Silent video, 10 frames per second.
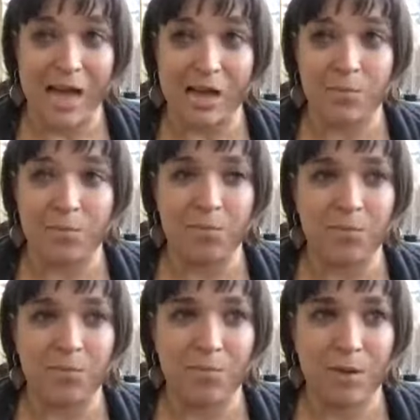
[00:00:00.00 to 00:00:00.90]

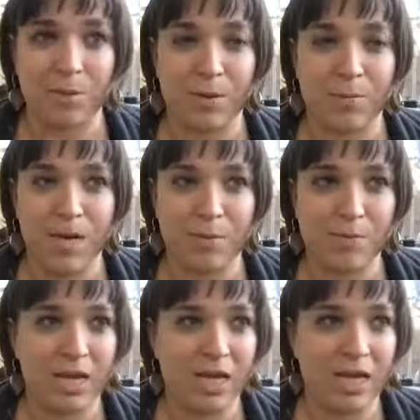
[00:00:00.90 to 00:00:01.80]
But
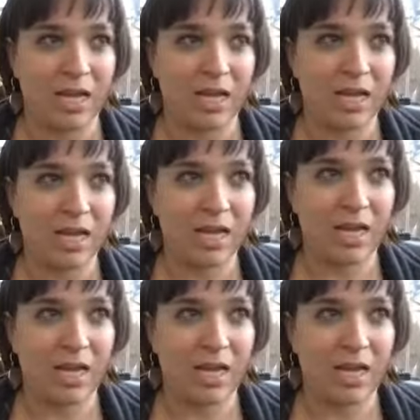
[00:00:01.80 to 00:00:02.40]
maybe,